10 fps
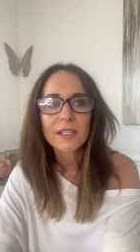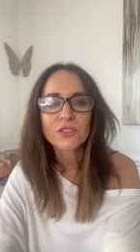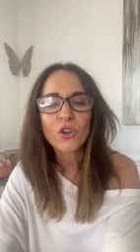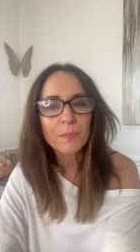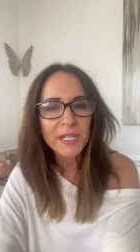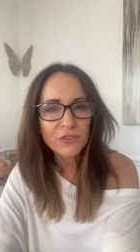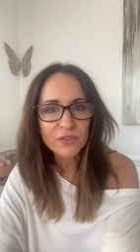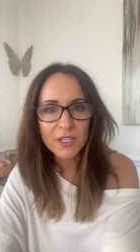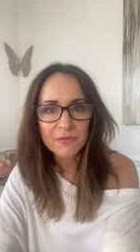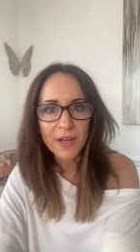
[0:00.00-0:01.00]
don't beat
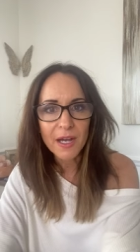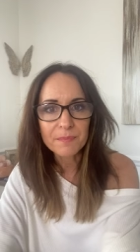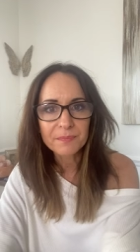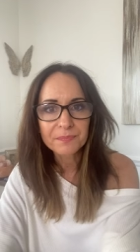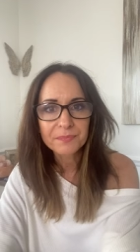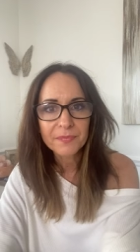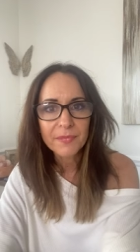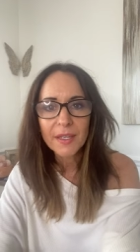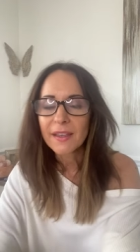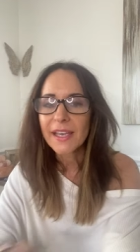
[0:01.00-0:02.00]
yourself up.
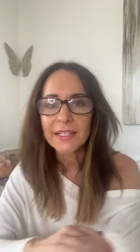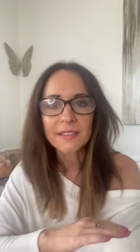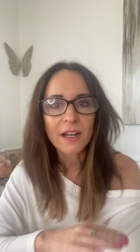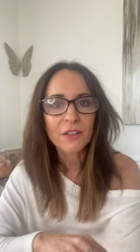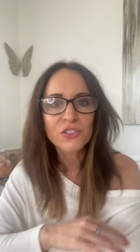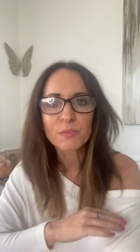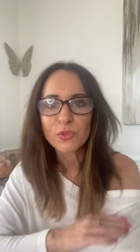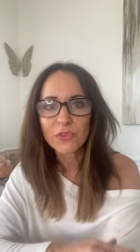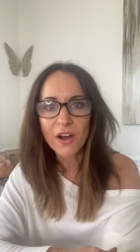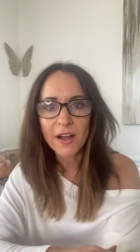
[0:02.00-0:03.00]
Acknowledge,
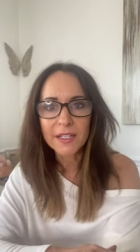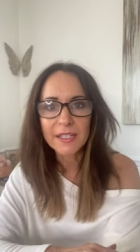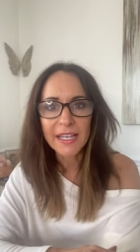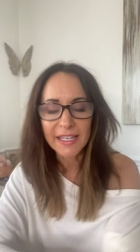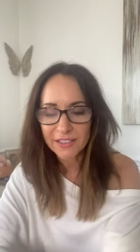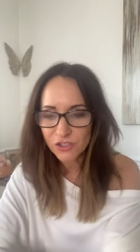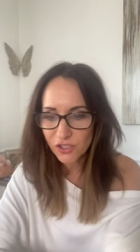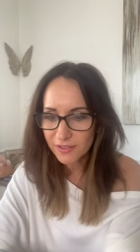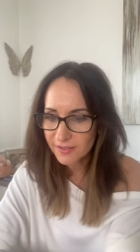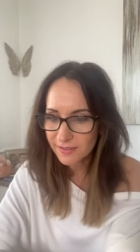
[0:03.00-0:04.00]
move on, and
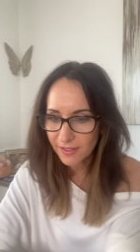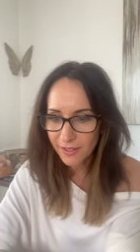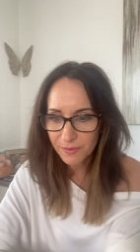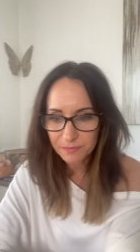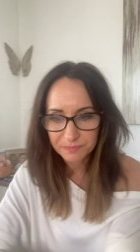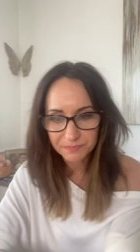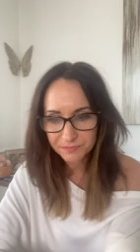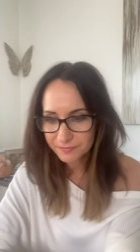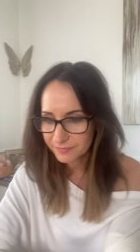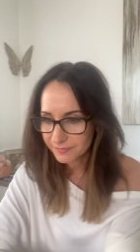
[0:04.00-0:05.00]
just um,
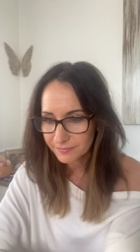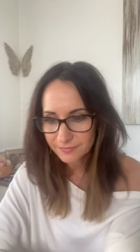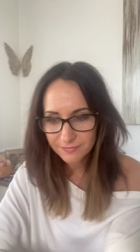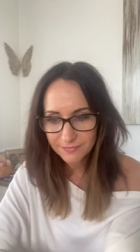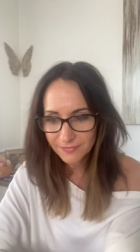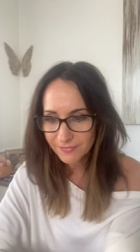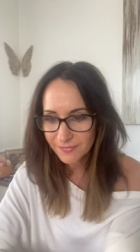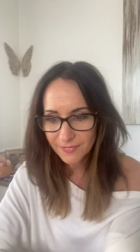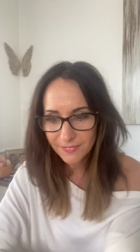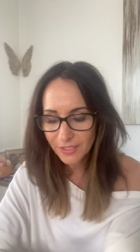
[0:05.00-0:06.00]

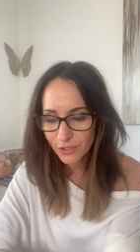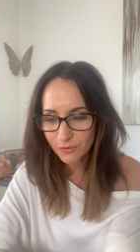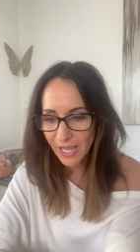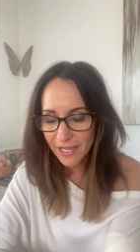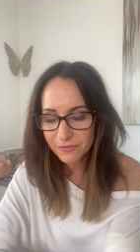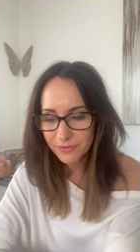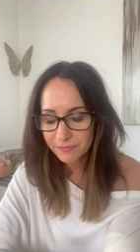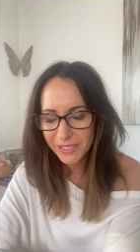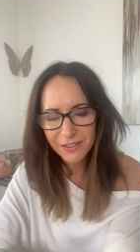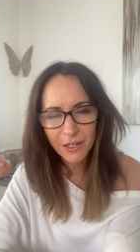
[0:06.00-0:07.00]
you know have
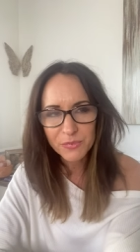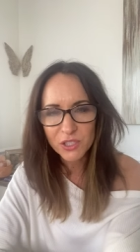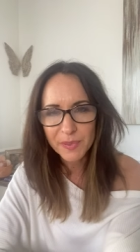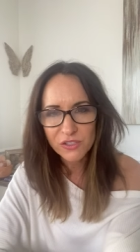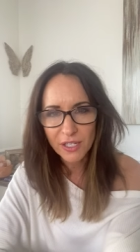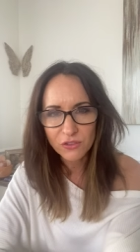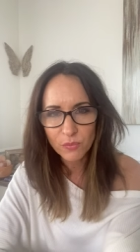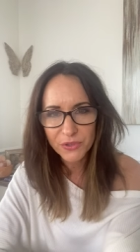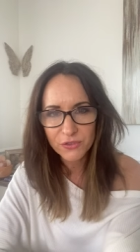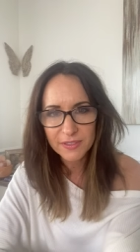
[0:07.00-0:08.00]
be you know, just be gentle
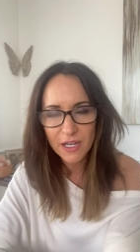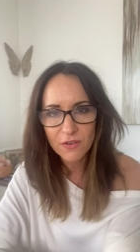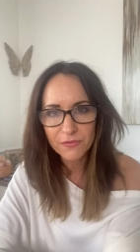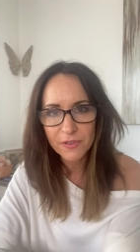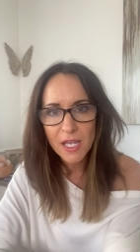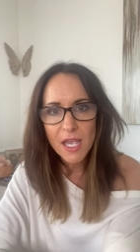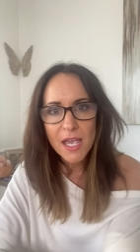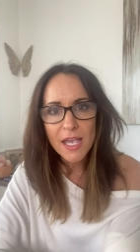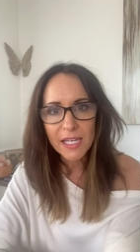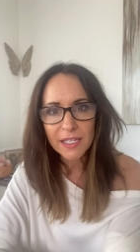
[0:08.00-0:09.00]
with yourself
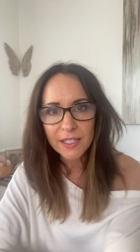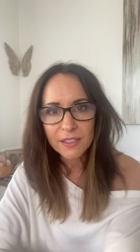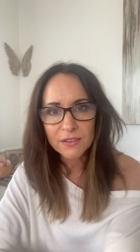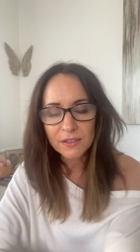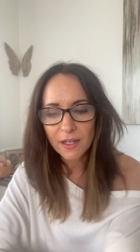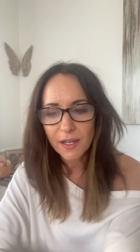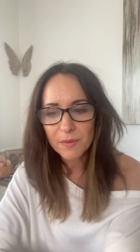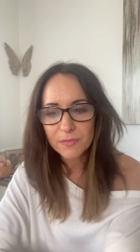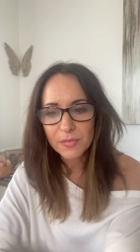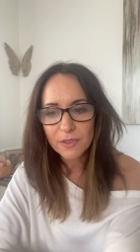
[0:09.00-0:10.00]
and
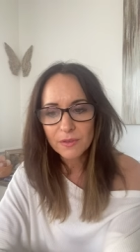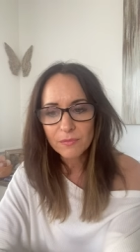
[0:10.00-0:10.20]
um,